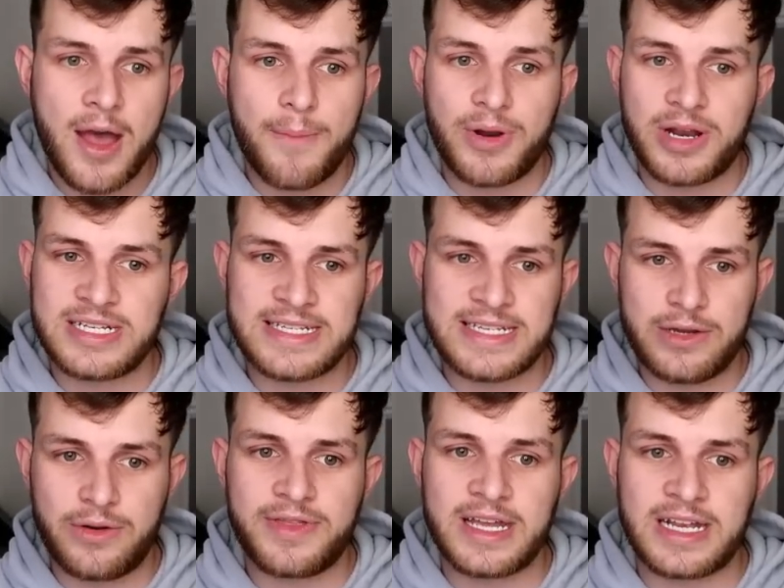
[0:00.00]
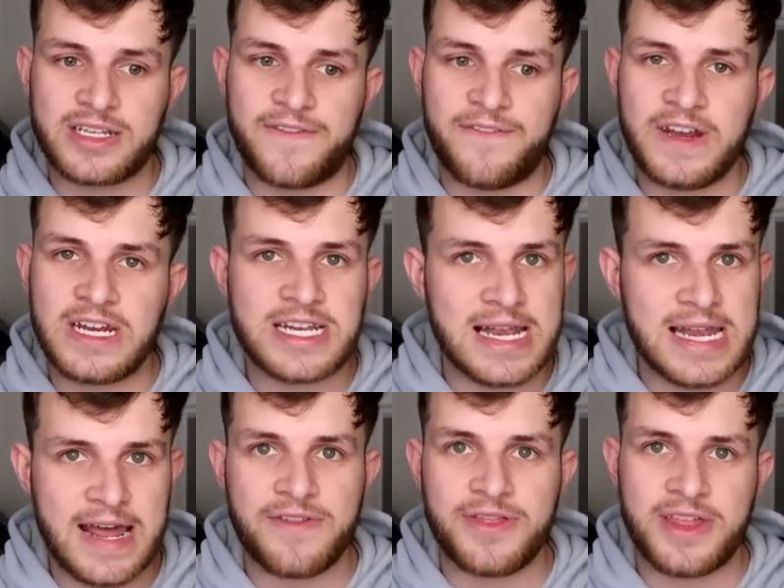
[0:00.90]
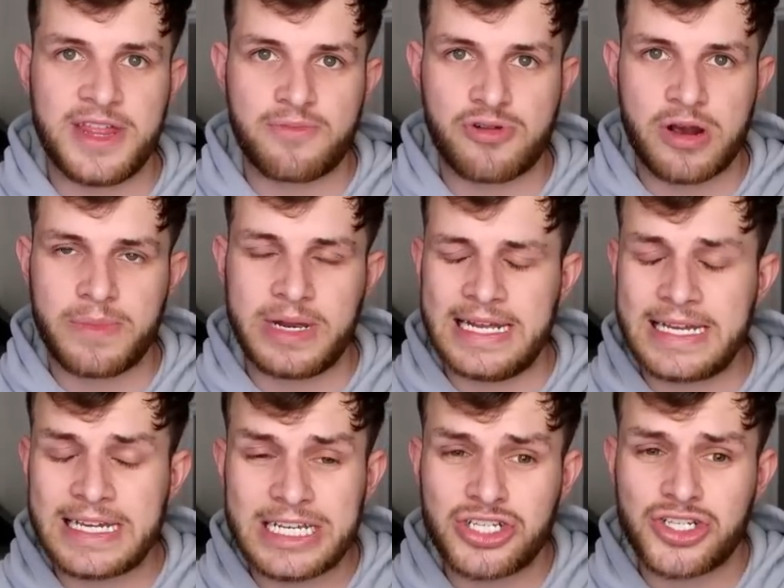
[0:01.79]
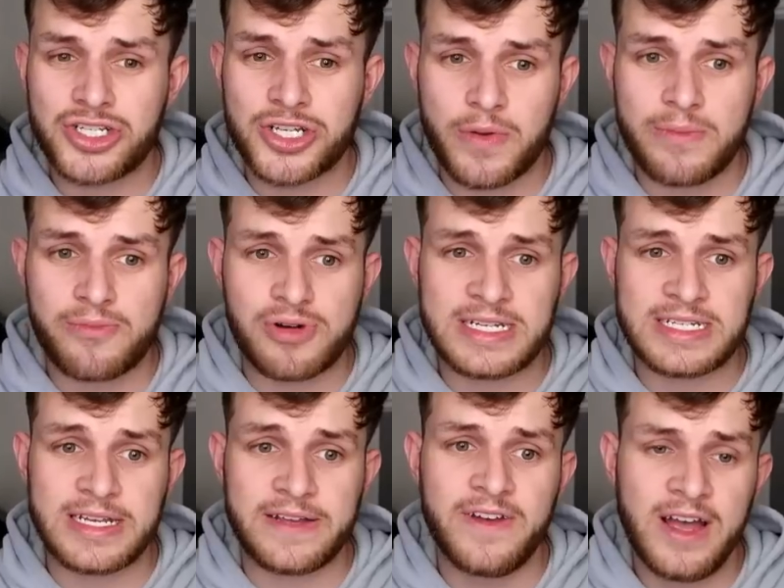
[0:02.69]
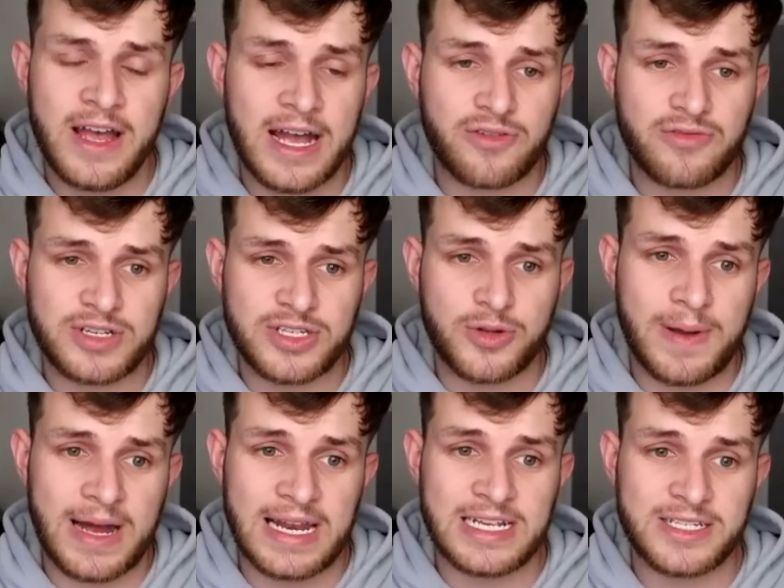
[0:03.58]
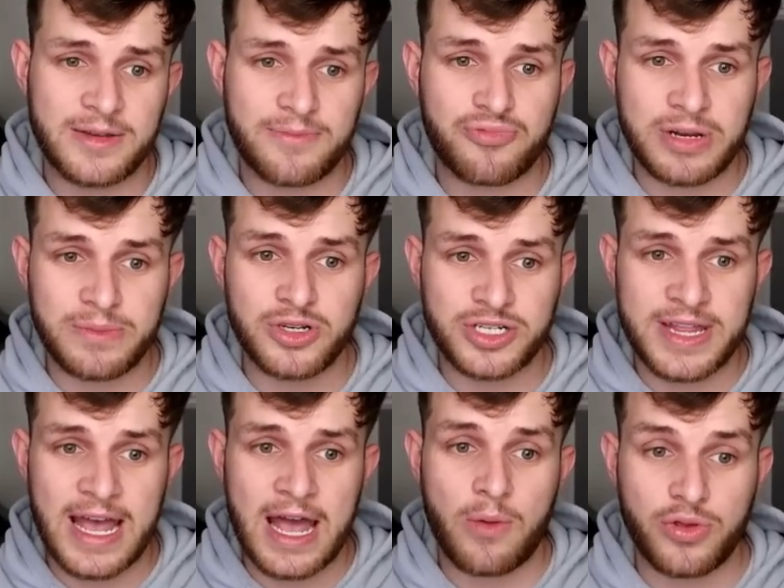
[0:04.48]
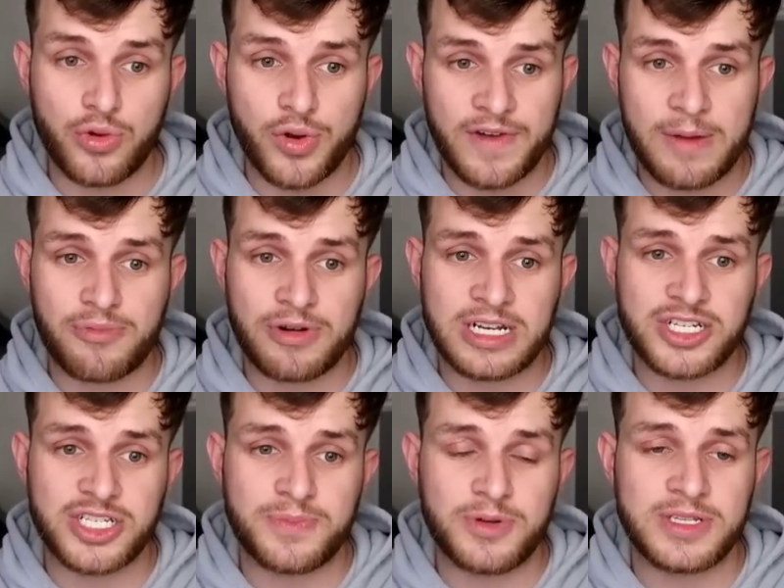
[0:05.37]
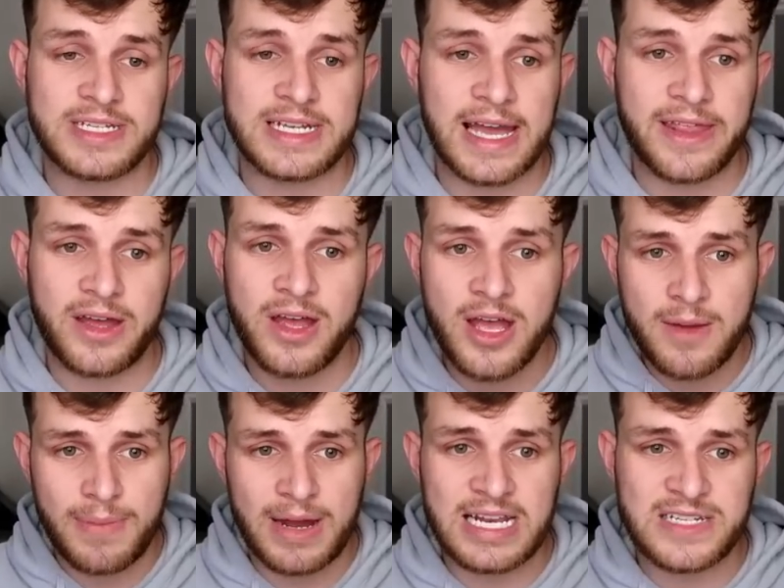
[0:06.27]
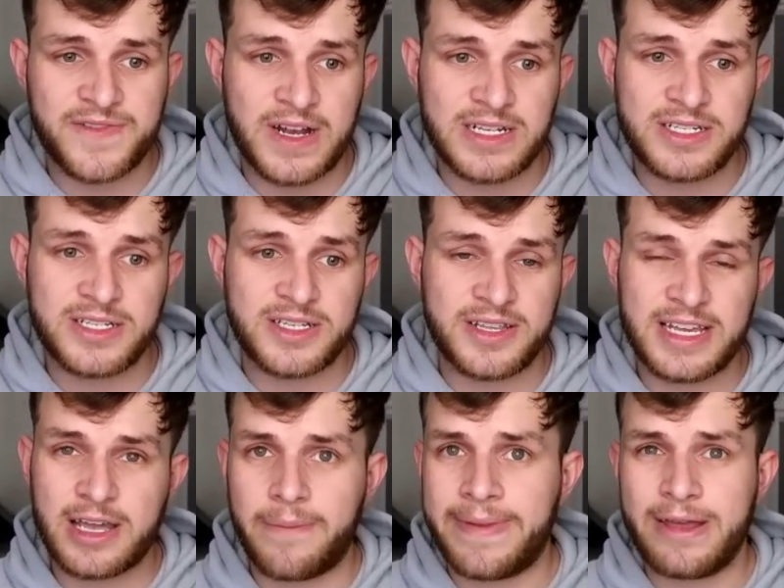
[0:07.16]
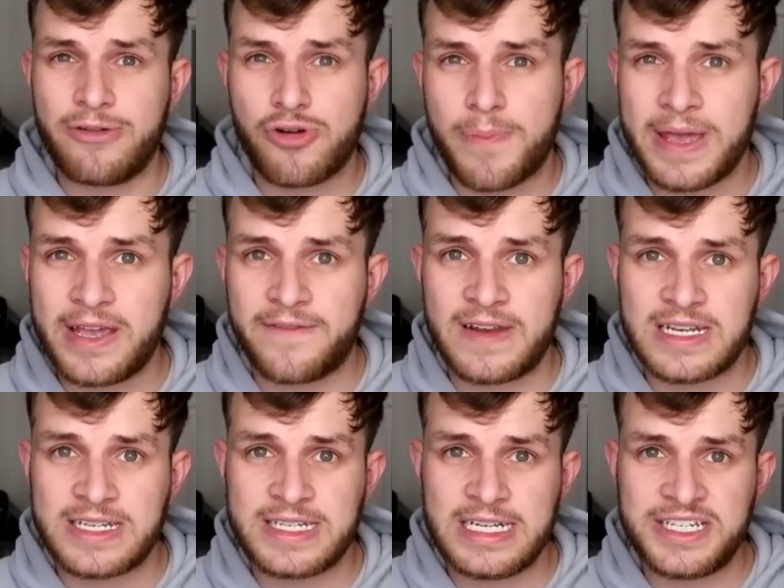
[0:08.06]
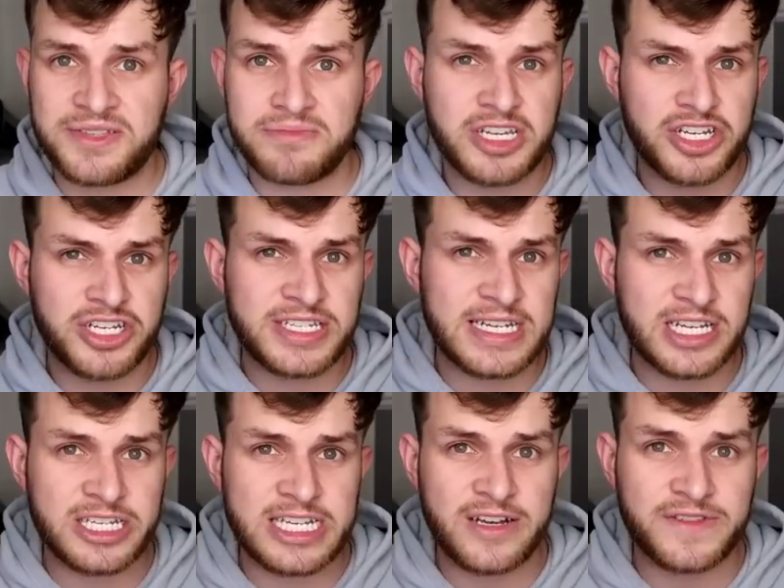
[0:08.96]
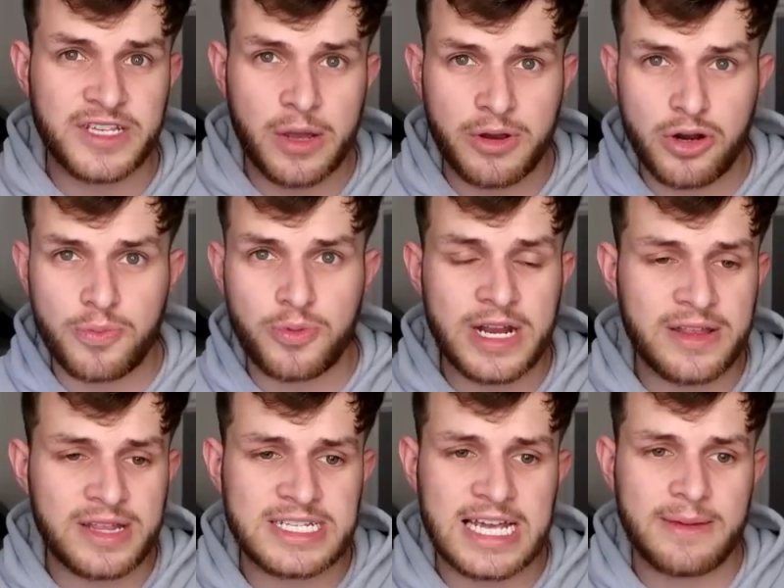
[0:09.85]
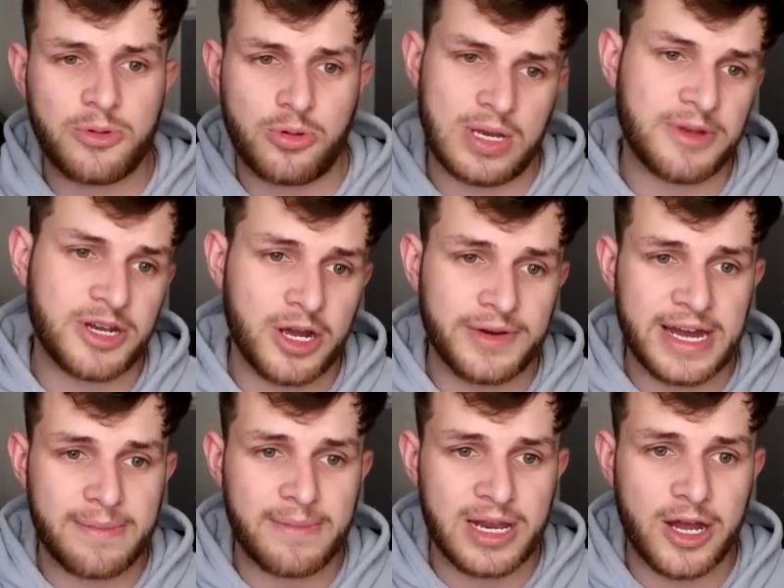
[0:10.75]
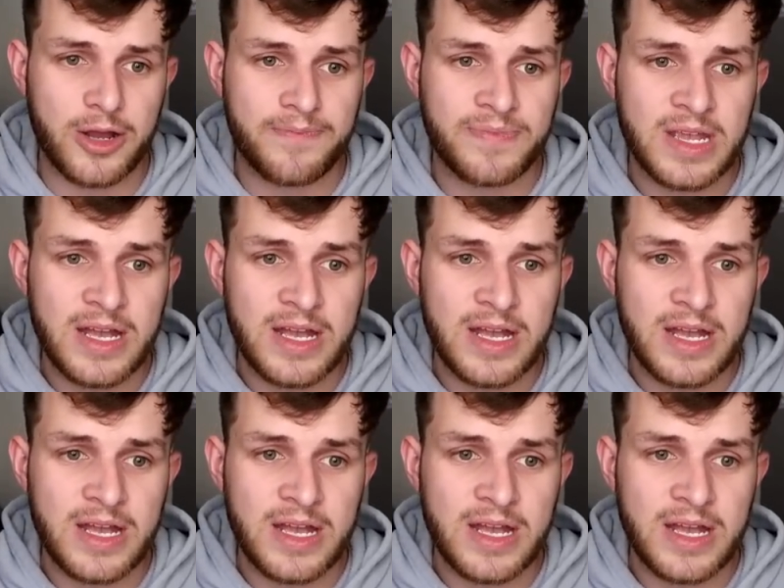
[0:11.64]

but I still think to finish 11th in the Premier League is so impressive, and Crystal Palace pretty much there with all of our predictions put together. Palace fans, do you think it'll be a repeat of last season? Could you see yourselves going up or down the table? Let me know down below.